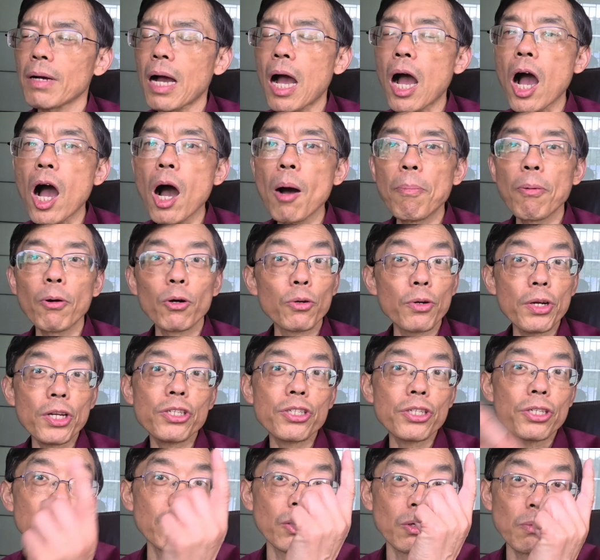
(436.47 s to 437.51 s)

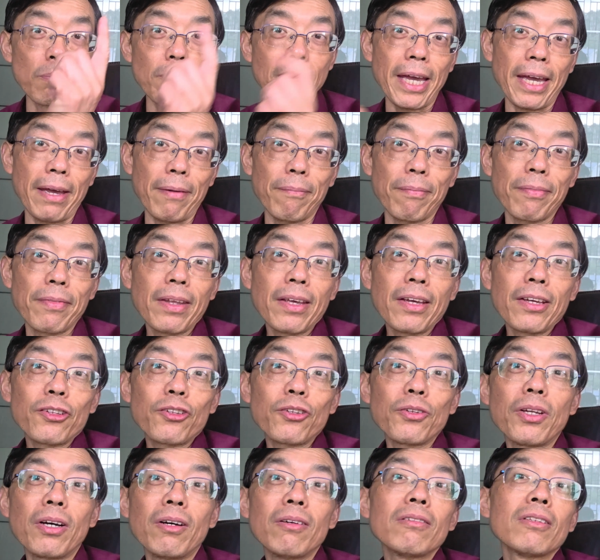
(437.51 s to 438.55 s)
aboriginal man. Do
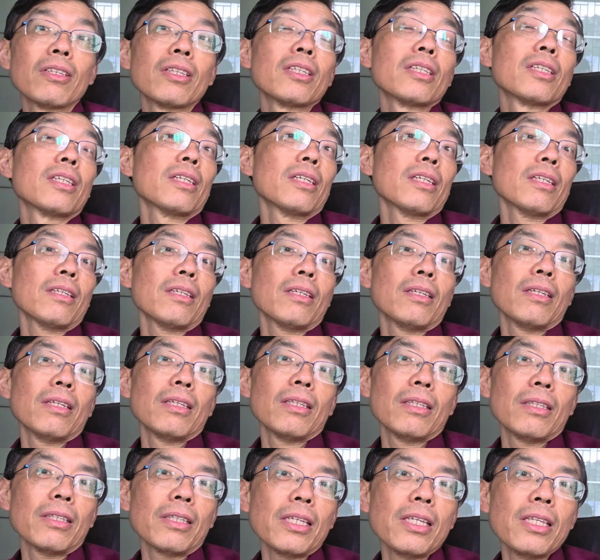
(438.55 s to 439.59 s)
you know?
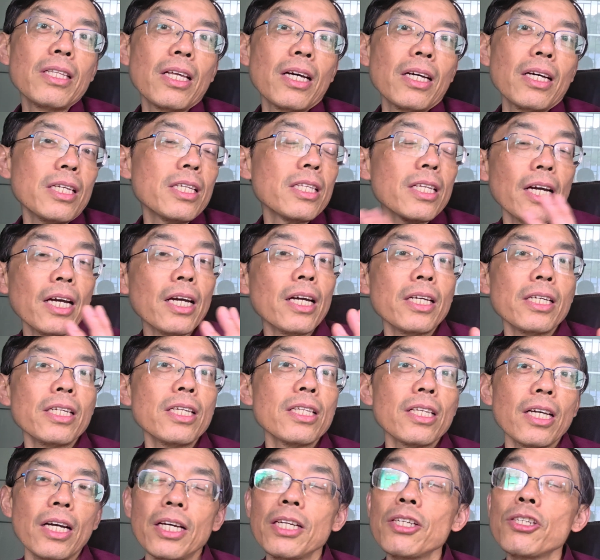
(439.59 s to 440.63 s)
In
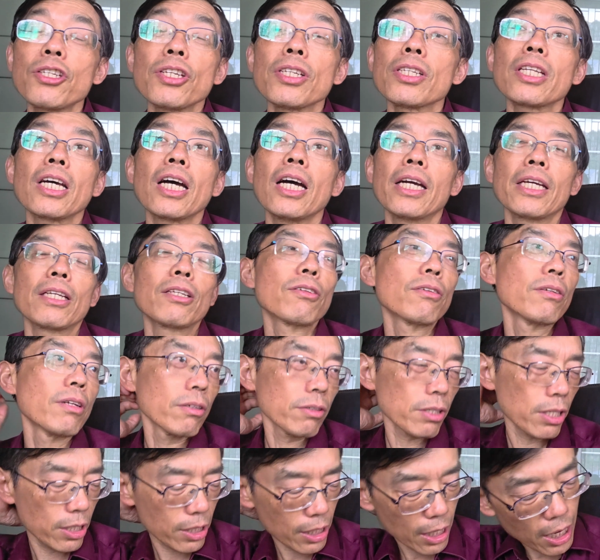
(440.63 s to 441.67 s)
the ancient time, in
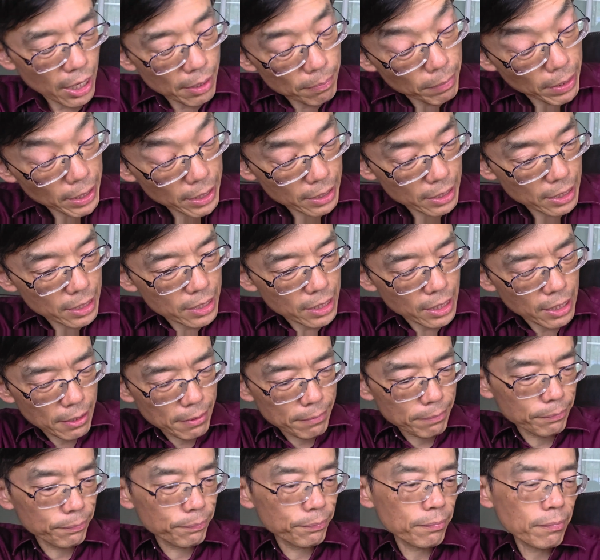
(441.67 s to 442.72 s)

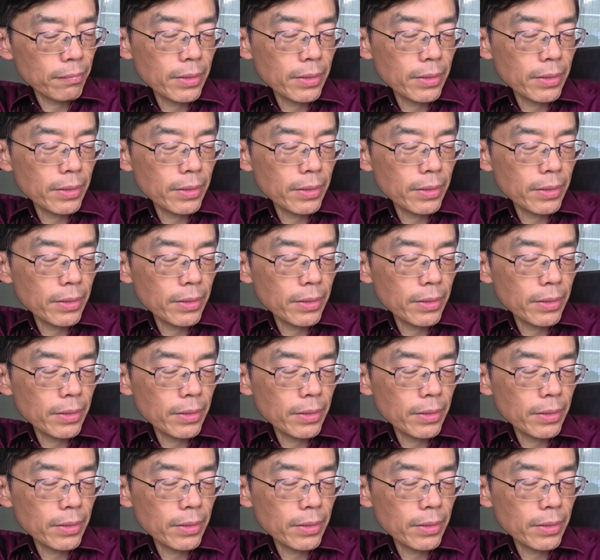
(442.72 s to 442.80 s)
the